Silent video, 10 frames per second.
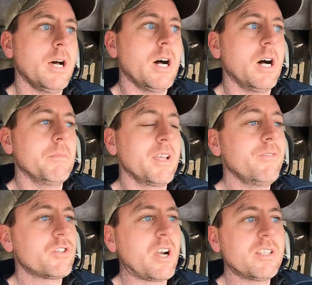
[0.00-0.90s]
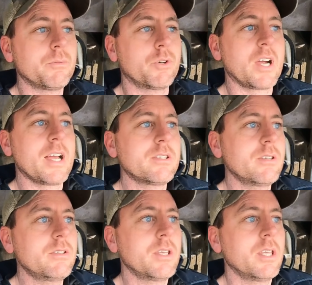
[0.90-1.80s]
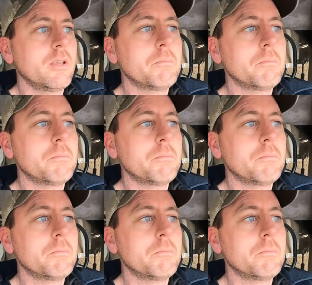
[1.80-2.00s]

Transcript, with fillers: Um, I even tried some grasses,